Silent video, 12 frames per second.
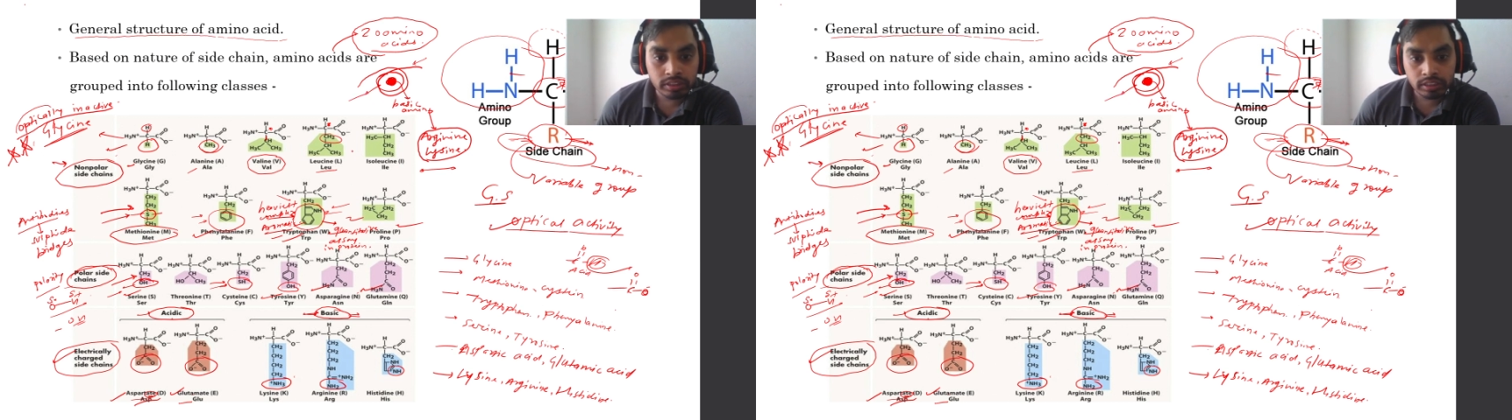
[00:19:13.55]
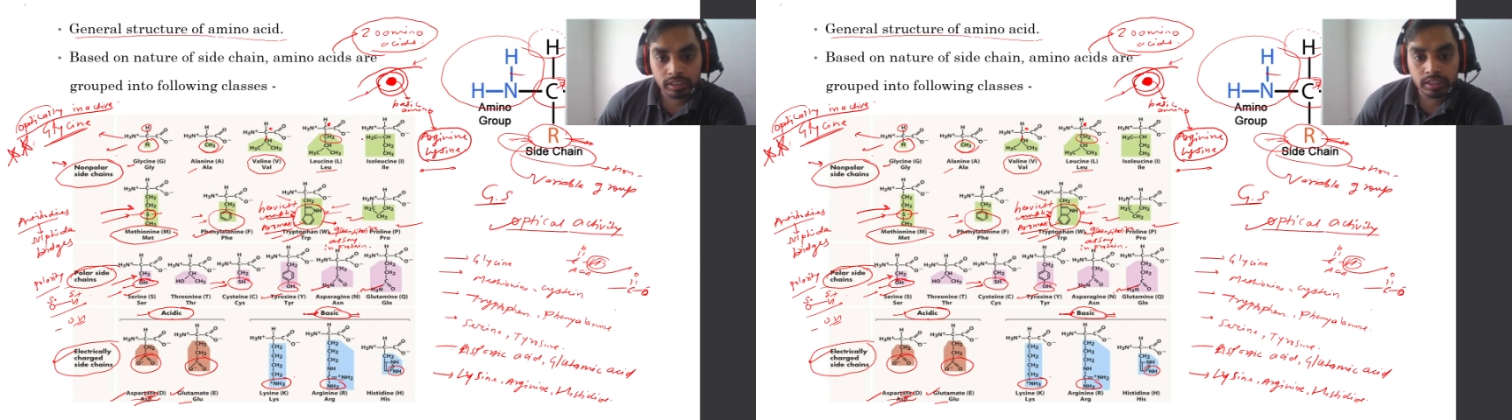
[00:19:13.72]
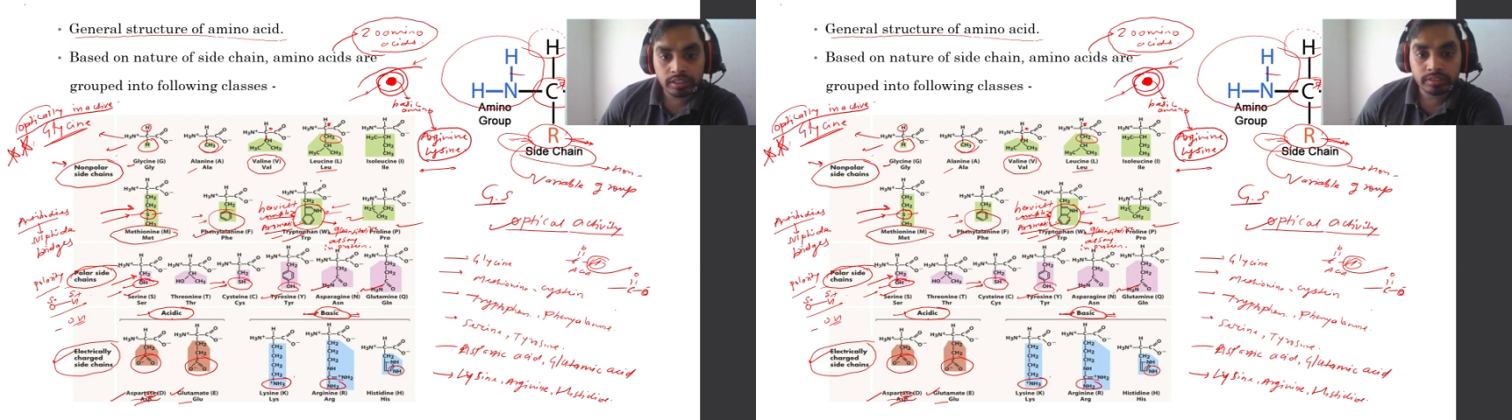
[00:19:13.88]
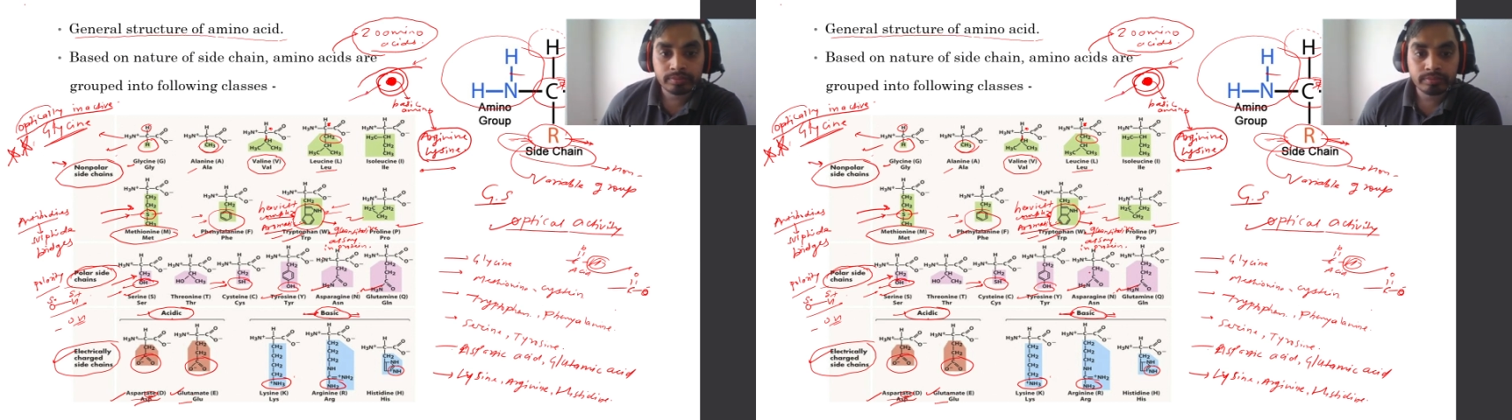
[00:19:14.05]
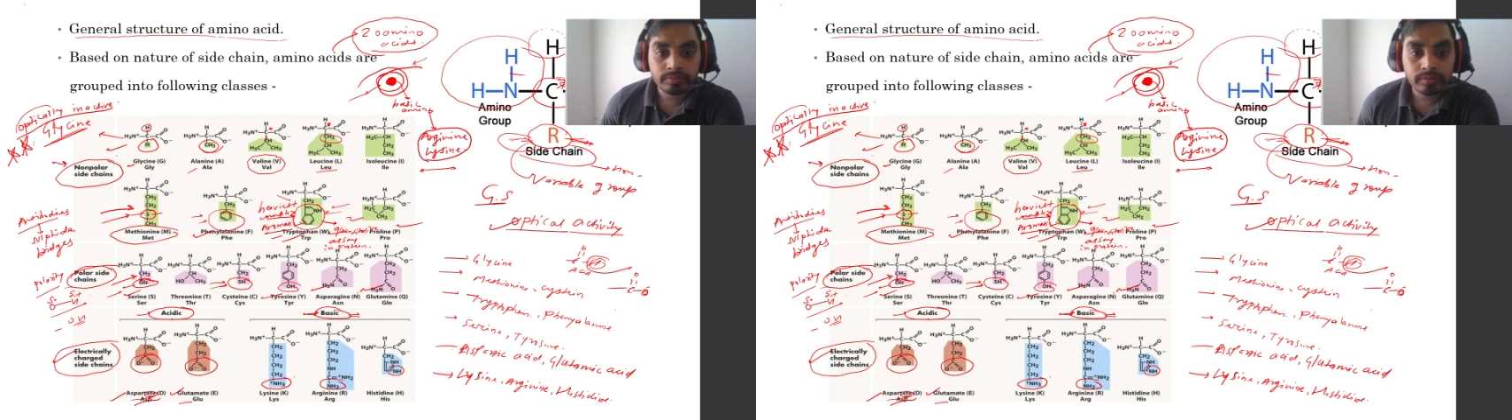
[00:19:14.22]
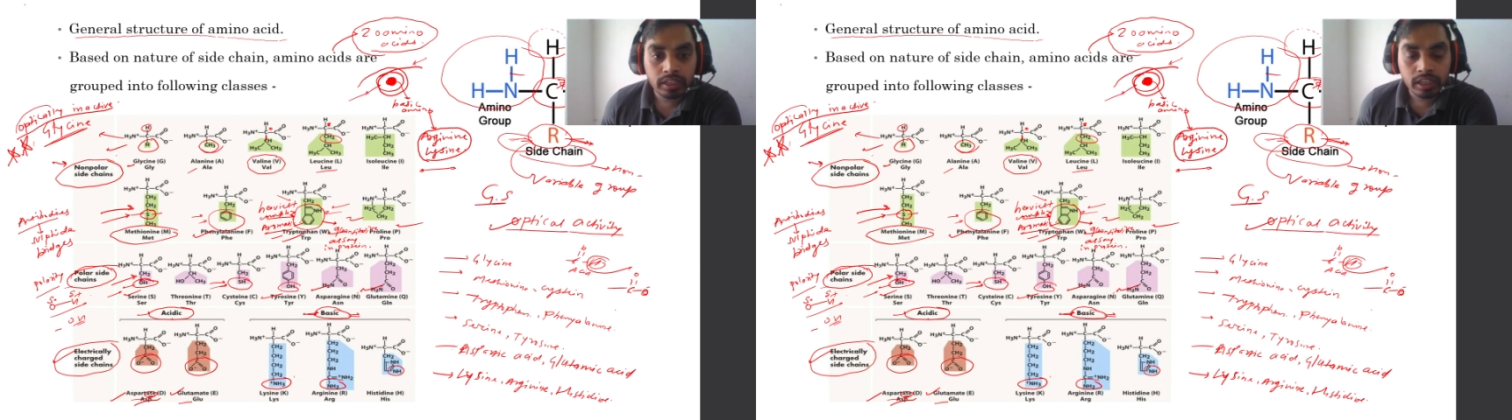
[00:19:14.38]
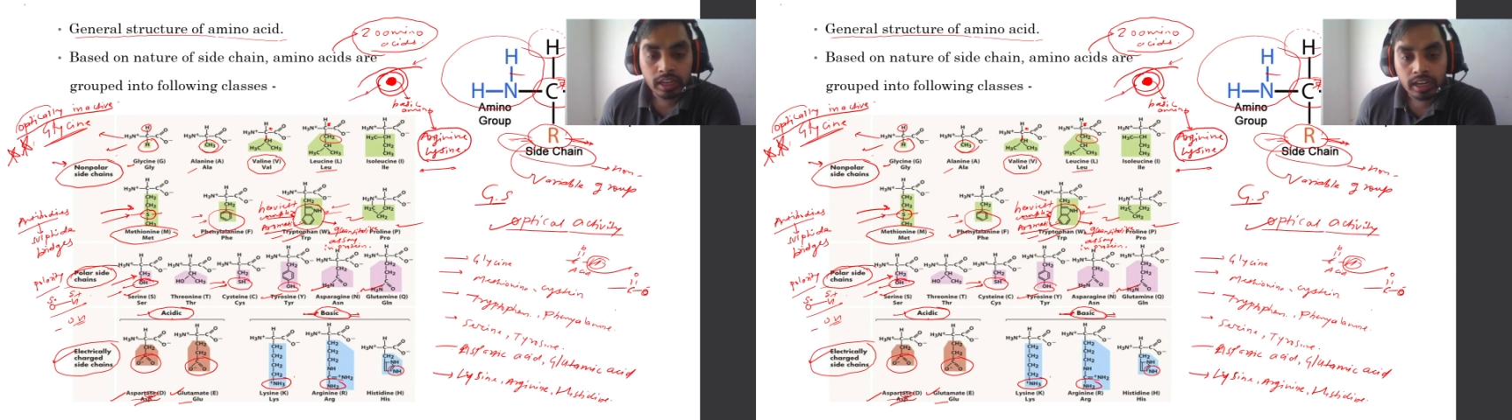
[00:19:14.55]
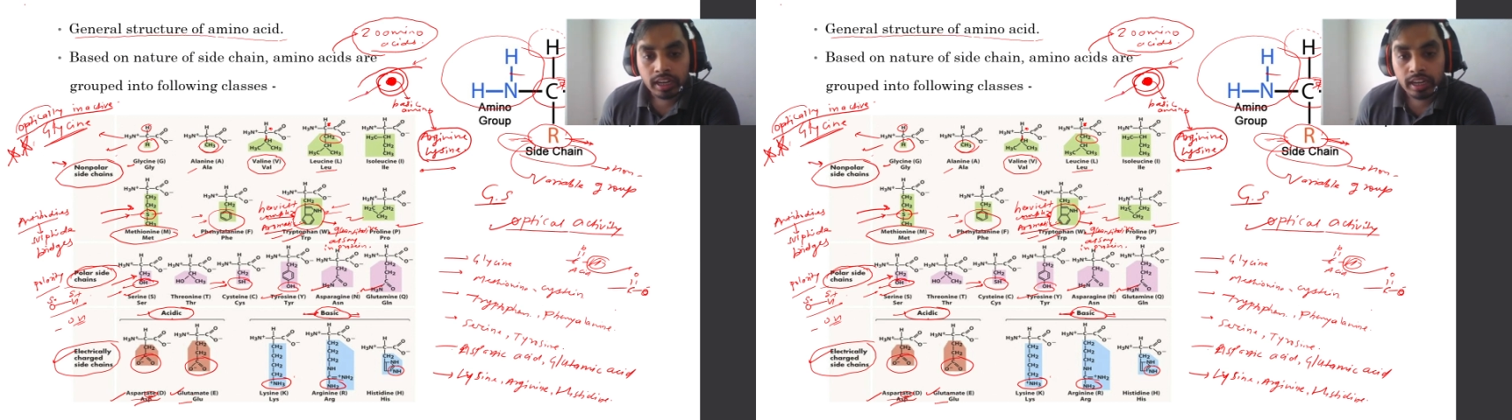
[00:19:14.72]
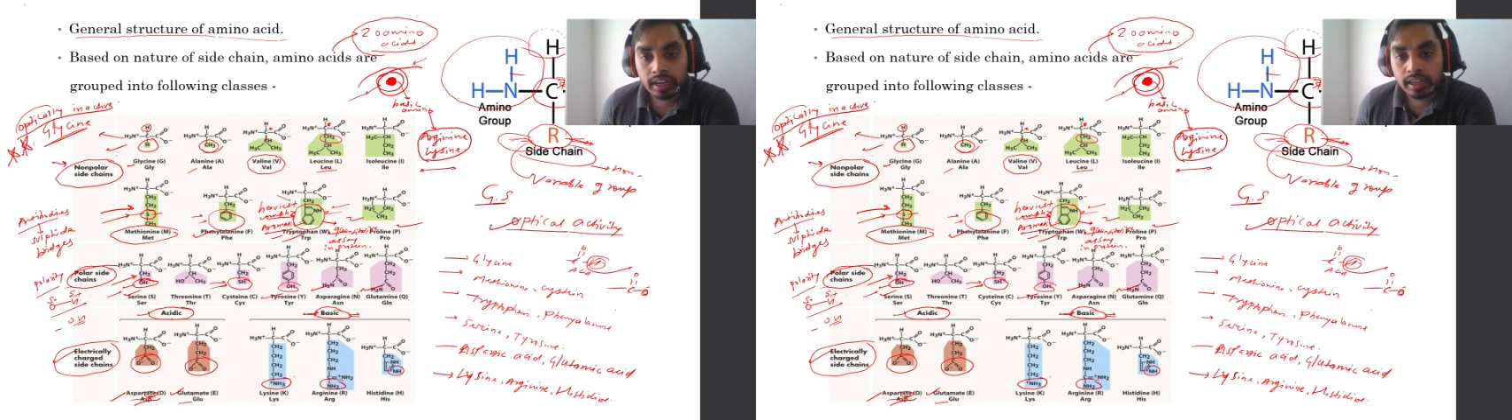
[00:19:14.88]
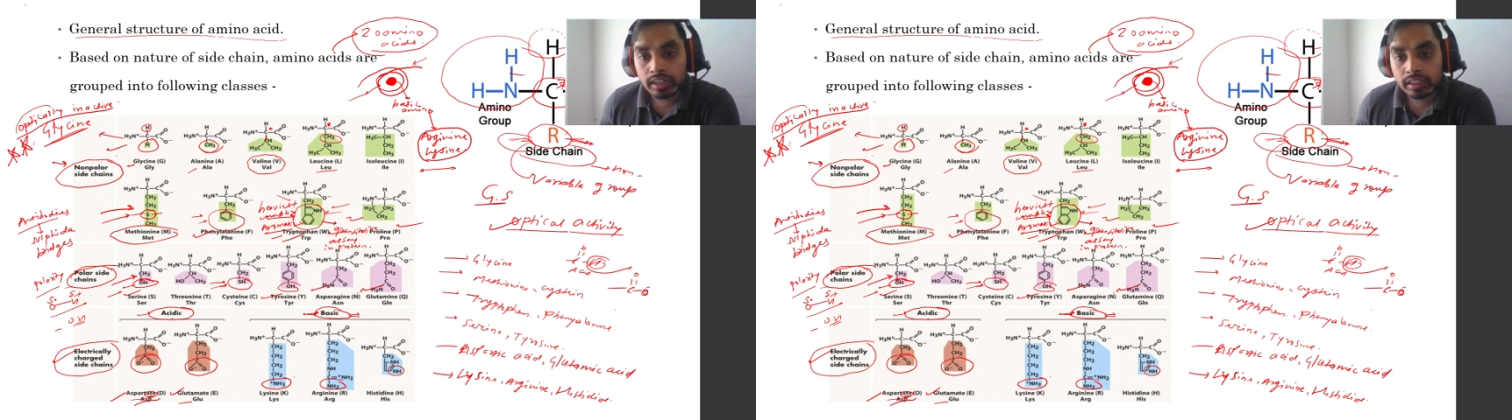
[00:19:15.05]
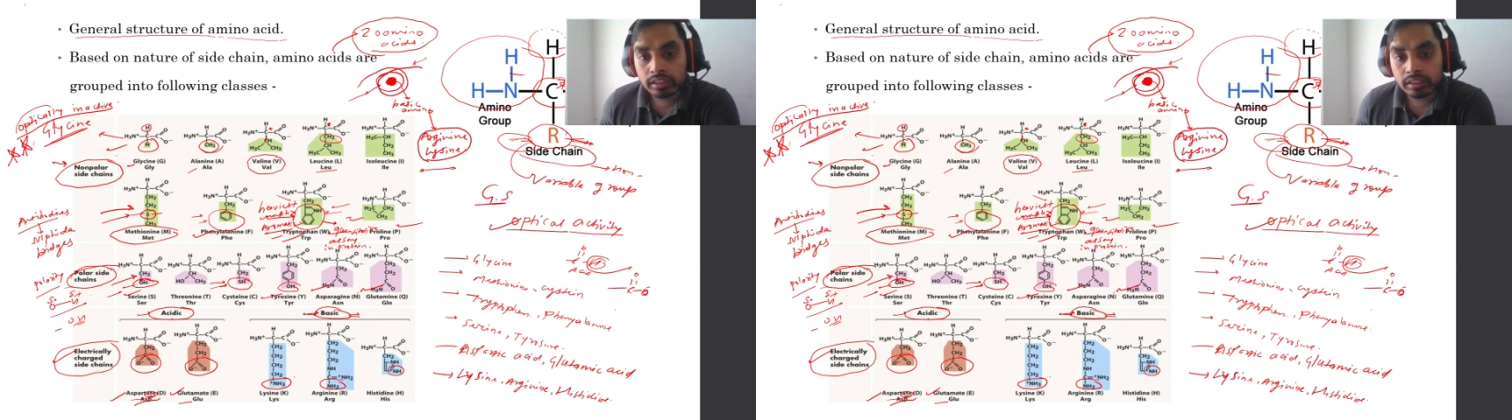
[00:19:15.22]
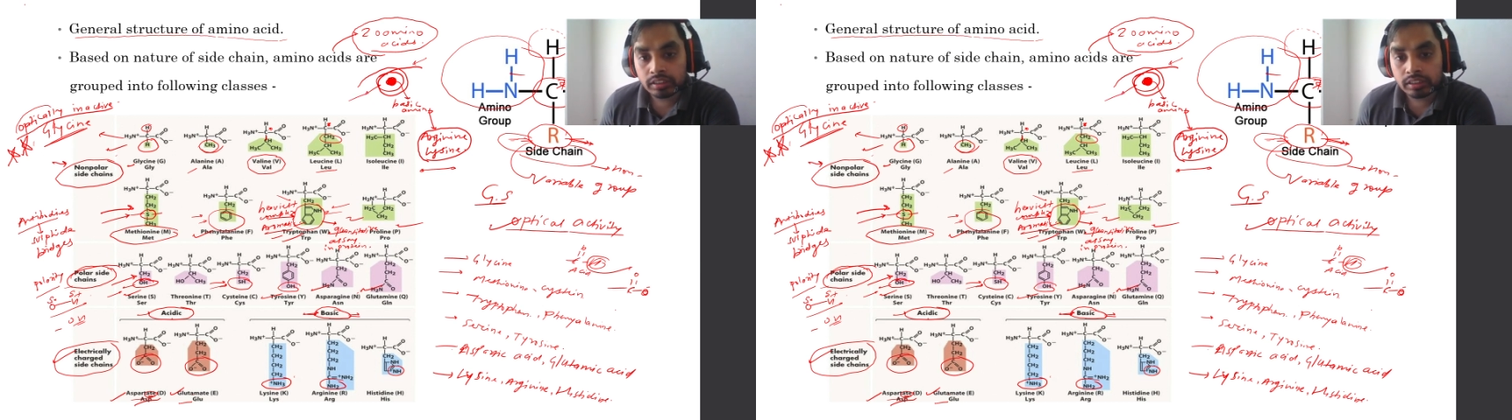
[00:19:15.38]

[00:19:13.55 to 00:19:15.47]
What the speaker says: acid. And